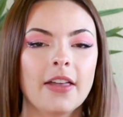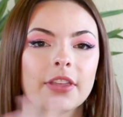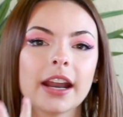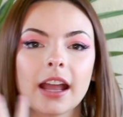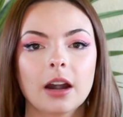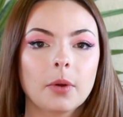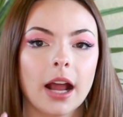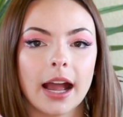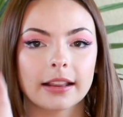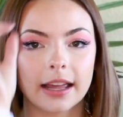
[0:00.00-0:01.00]
that I kind of want
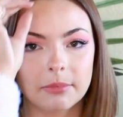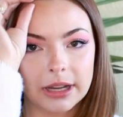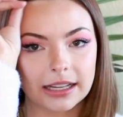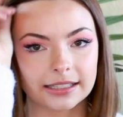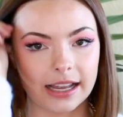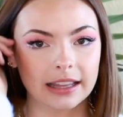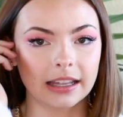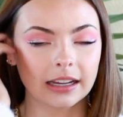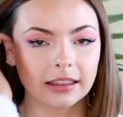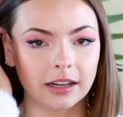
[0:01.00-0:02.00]
to highlight because I
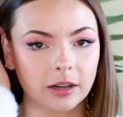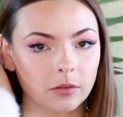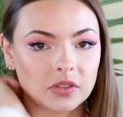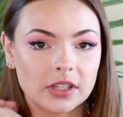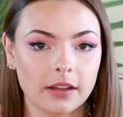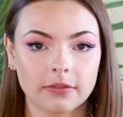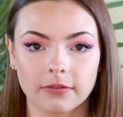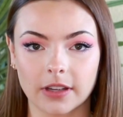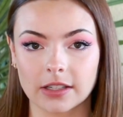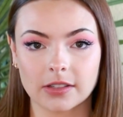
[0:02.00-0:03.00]
think their stuff
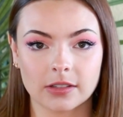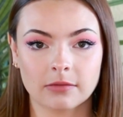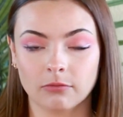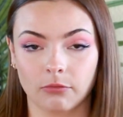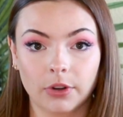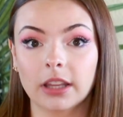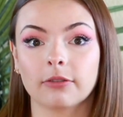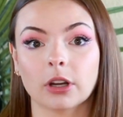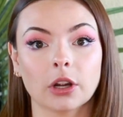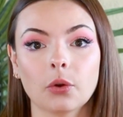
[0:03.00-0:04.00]
is really
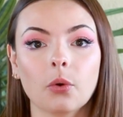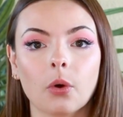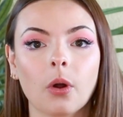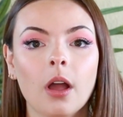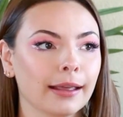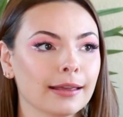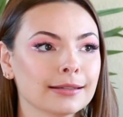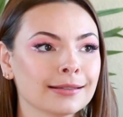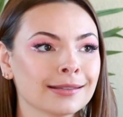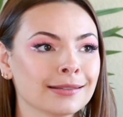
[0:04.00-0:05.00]
freaking cool. I
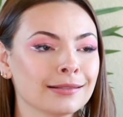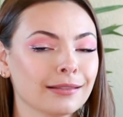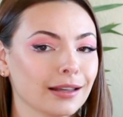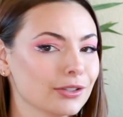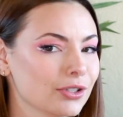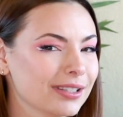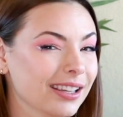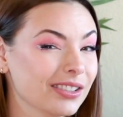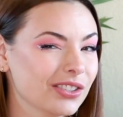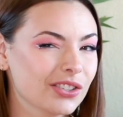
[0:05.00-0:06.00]
guess let's just
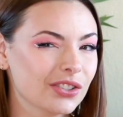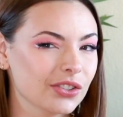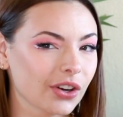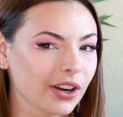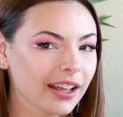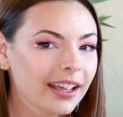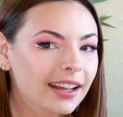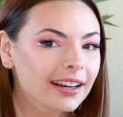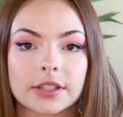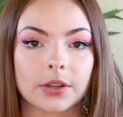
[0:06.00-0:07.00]
get started.
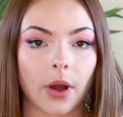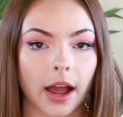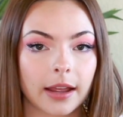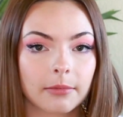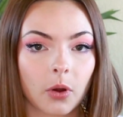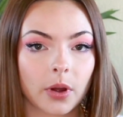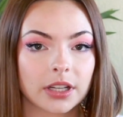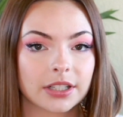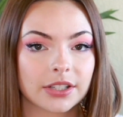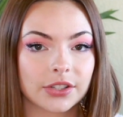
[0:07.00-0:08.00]
So I am
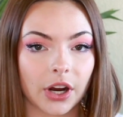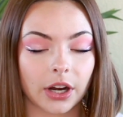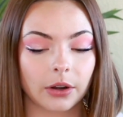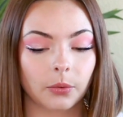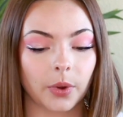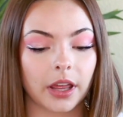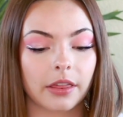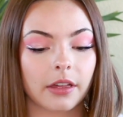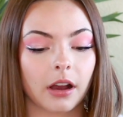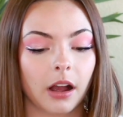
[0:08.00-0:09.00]
going to start
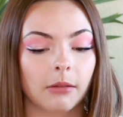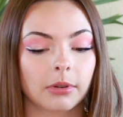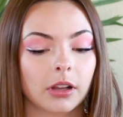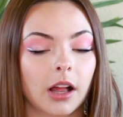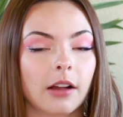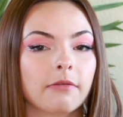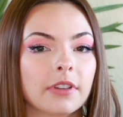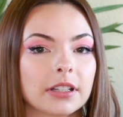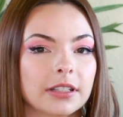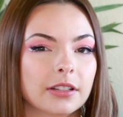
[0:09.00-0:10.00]
with a couple of
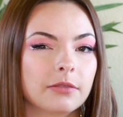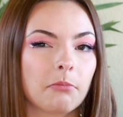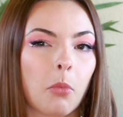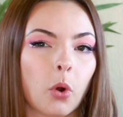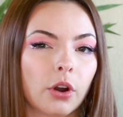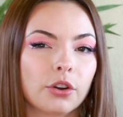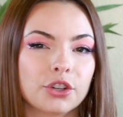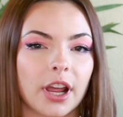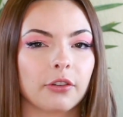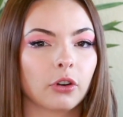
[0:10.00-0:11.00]
the more
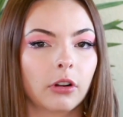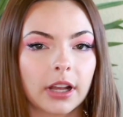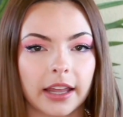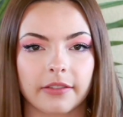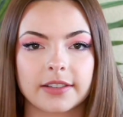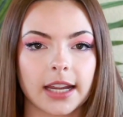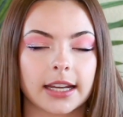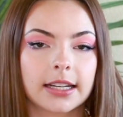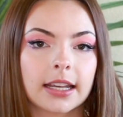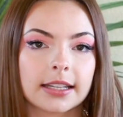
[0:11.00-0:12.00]
general gift
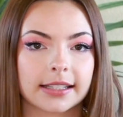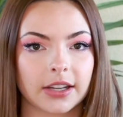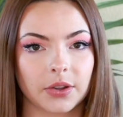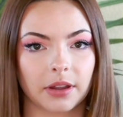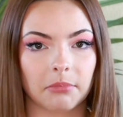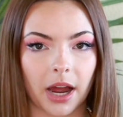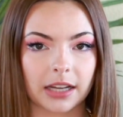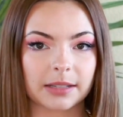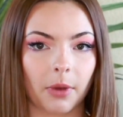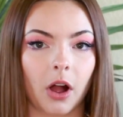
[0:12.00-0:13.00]
ideas that you can buy
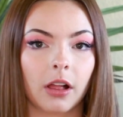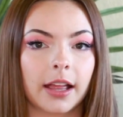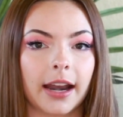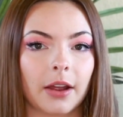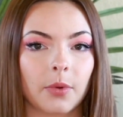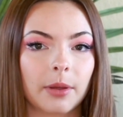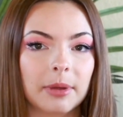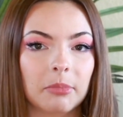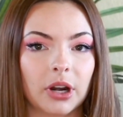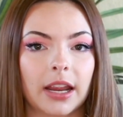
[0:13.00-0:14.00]
small, and I will be
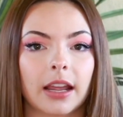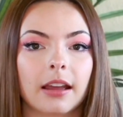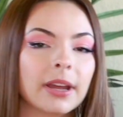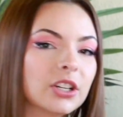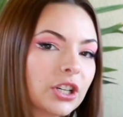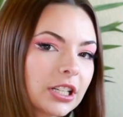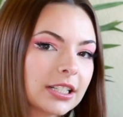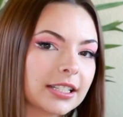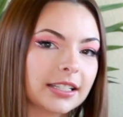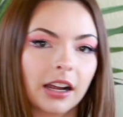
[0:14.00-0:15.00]
putting
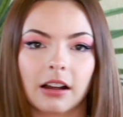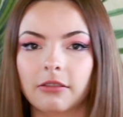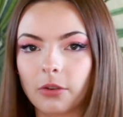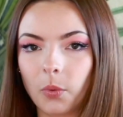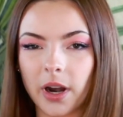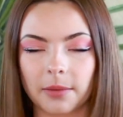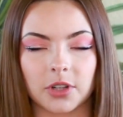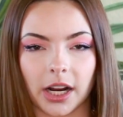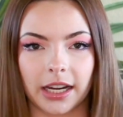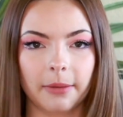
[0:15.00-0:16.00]
pictures of what I'm
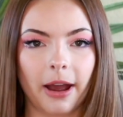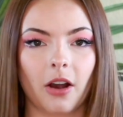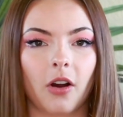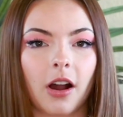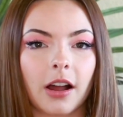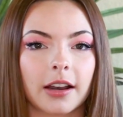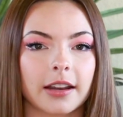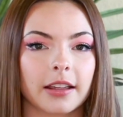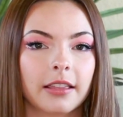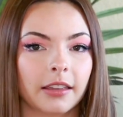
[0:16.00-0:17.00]
talking about
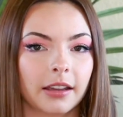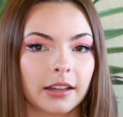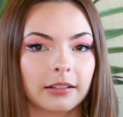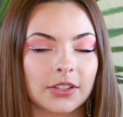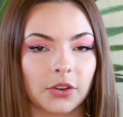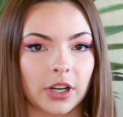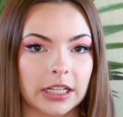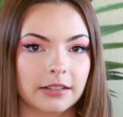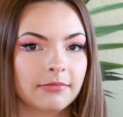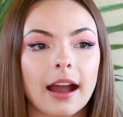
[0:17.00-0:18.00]
on the
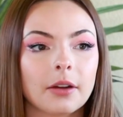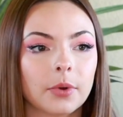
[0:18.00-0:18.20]
screen. I